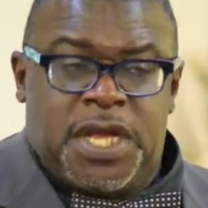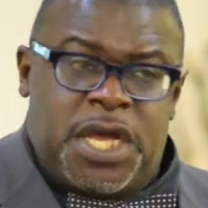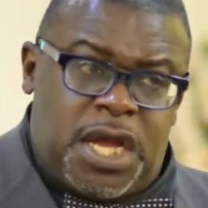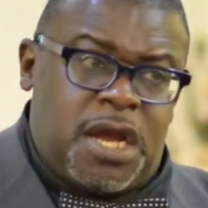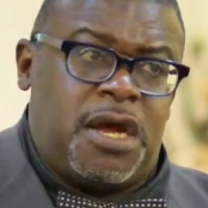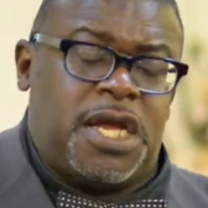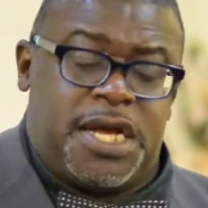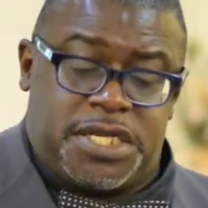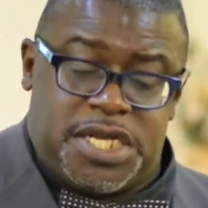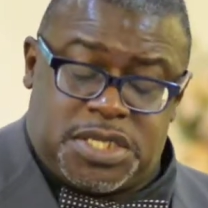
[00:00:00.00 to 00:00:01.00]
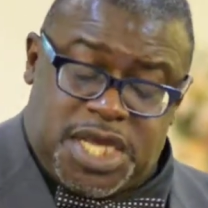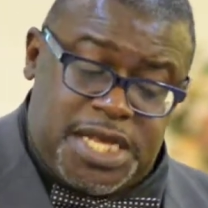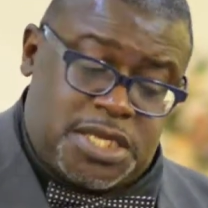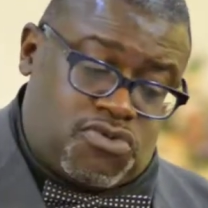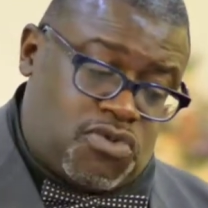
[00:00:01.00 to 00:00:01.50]
Here he
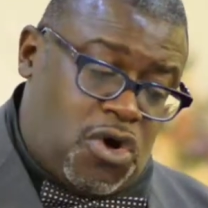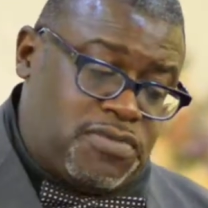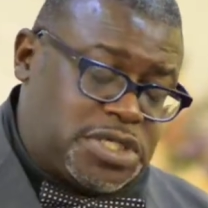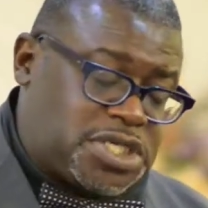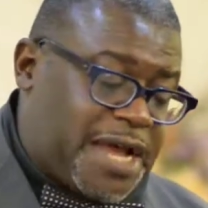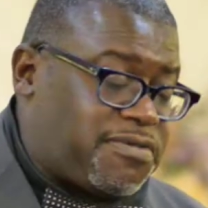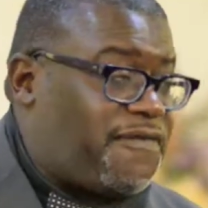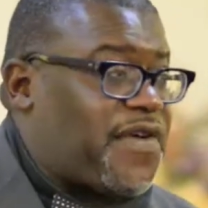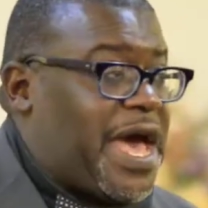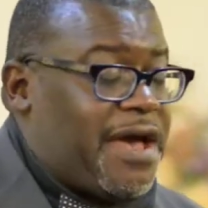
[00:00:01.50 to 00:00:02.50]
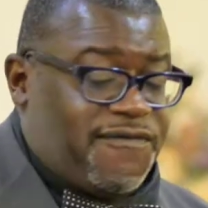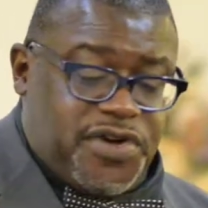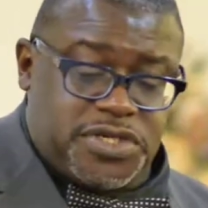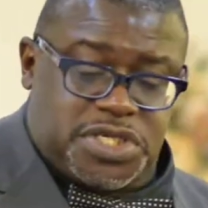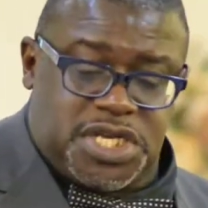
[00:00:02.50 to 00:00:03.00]
dictates in Romans chapter 5,
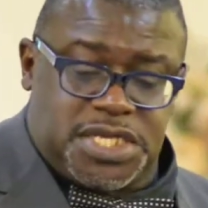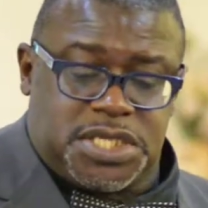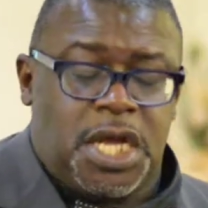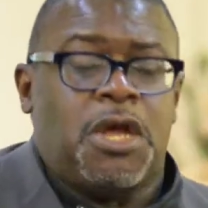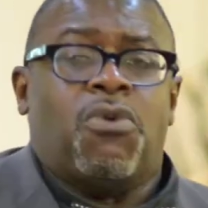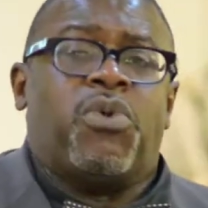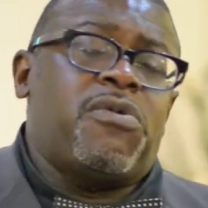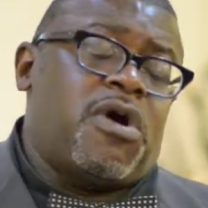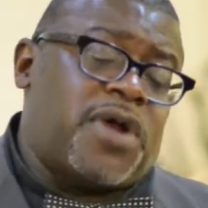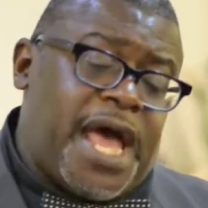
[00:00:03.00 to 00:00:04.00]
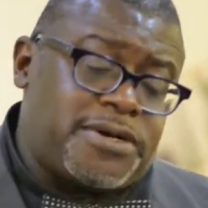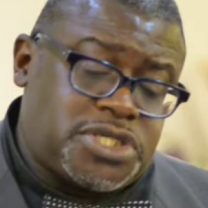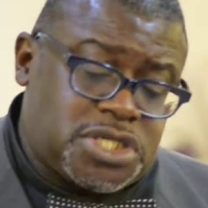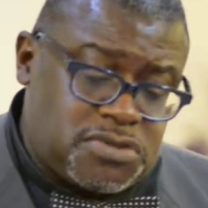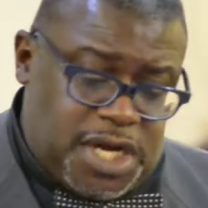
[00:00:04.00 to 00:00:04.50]
verse 6, we were without
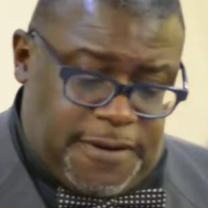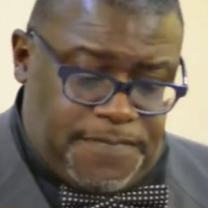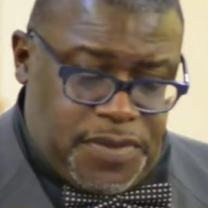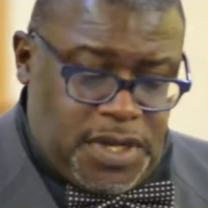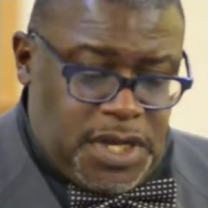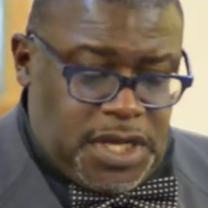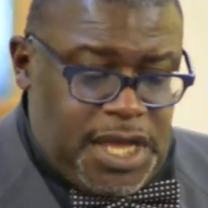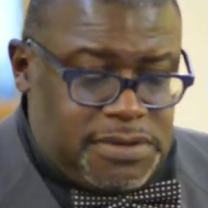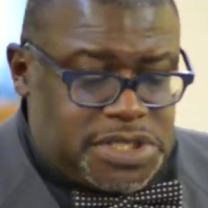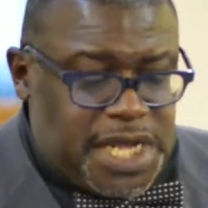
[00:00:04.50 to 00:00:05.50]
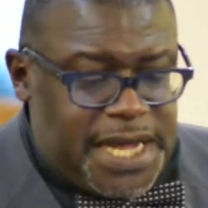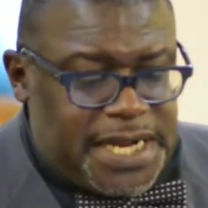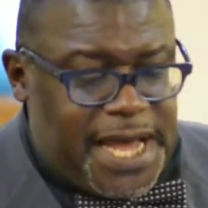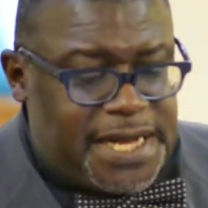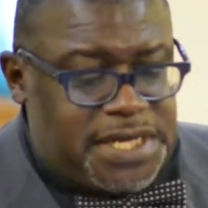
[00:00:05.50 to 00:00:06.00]
strength. He was saying
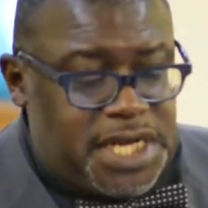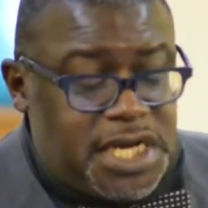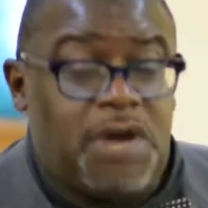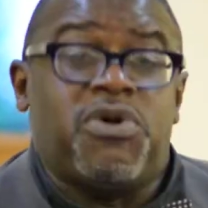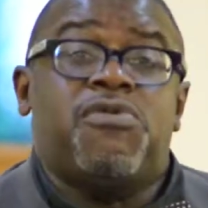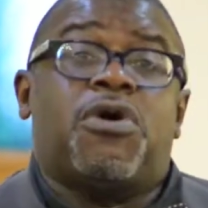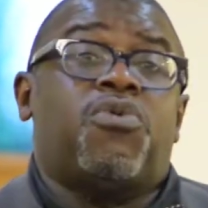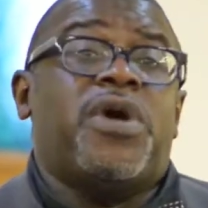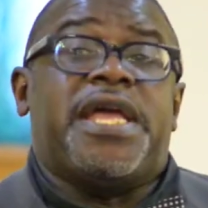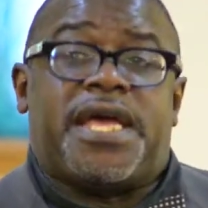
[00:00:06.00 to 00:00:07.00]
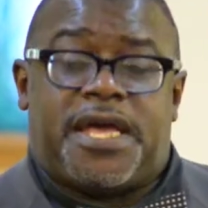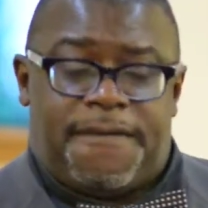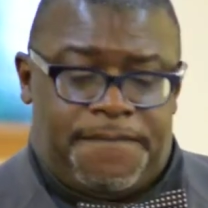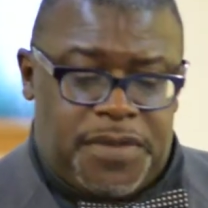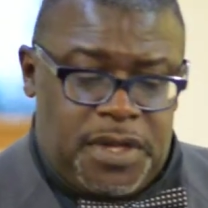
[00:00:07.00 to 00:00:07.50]
the idea that we were weak,
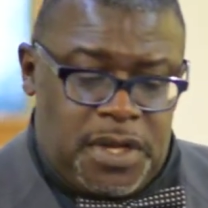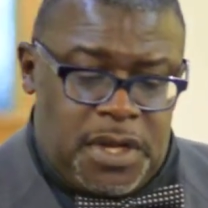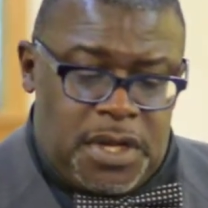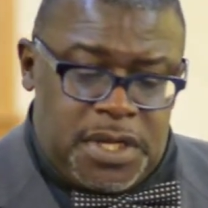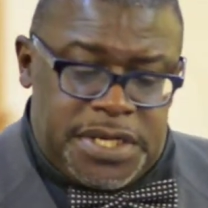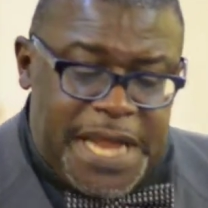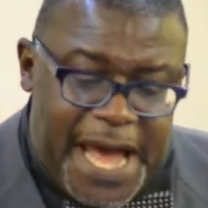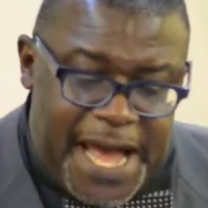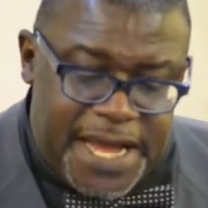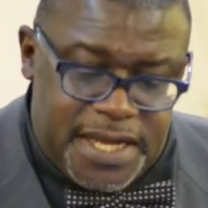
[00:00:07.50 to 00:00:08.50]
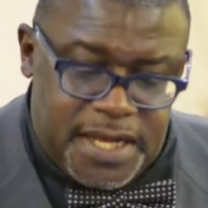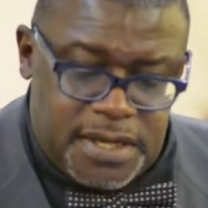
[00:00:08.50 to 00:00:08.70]
dying,